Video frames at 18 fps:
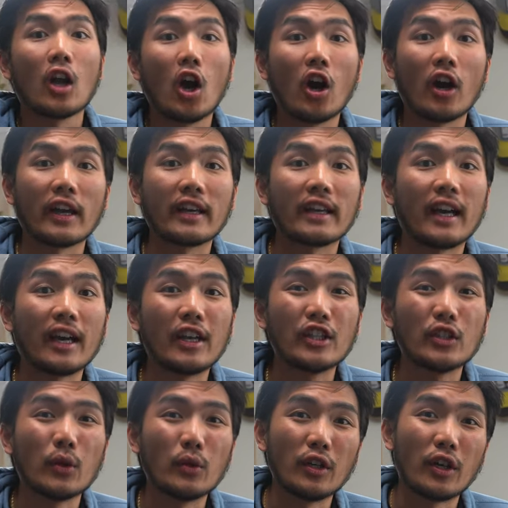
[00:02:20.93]
Alright
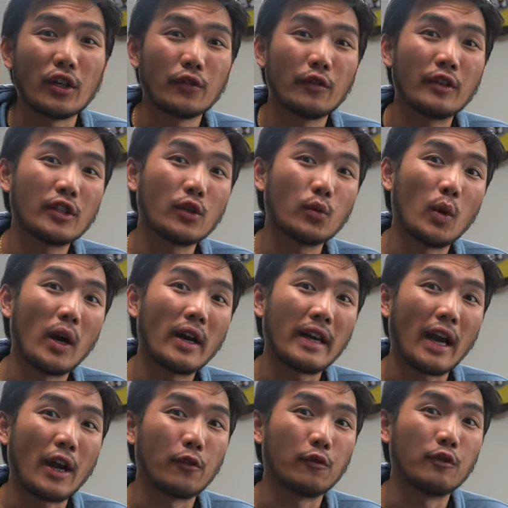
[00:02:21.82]
guys, so another reason
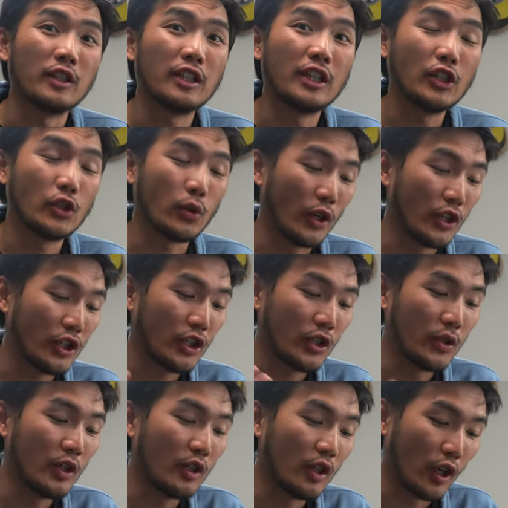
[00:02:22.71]
why I really enjoy
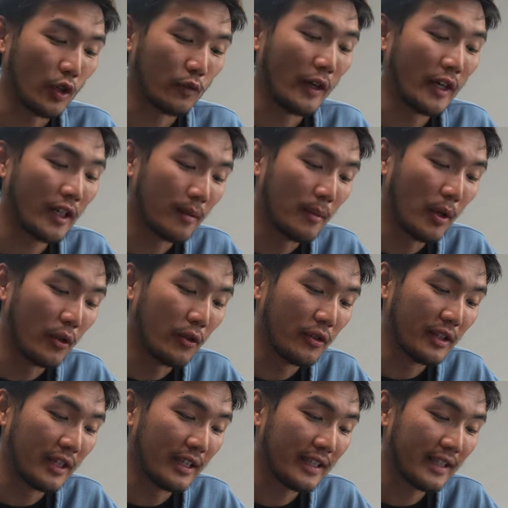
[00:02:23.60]
shooting on the Red Komodo
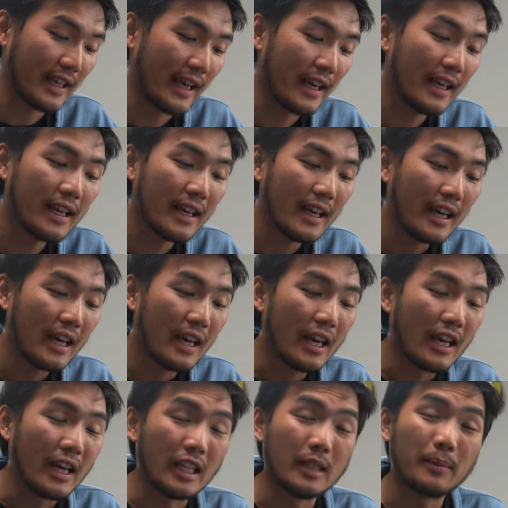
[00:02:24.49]
6K
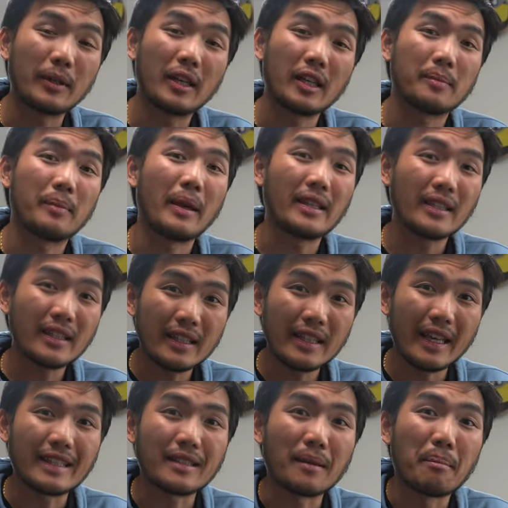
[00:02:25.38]
is because
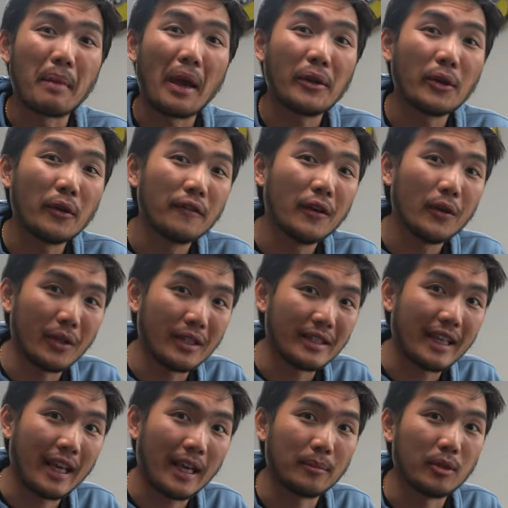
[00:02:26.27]
basically it's a manual
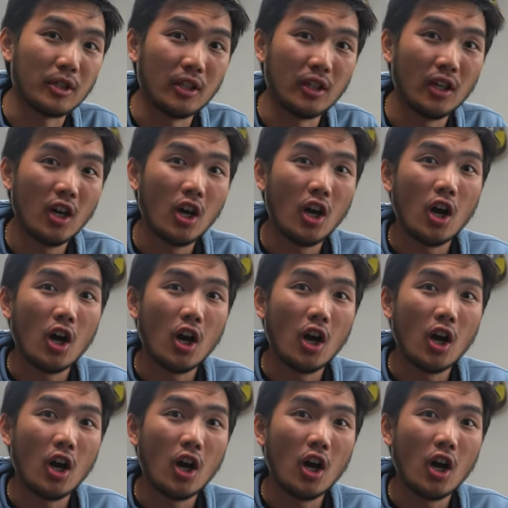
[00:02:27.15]
focus camera.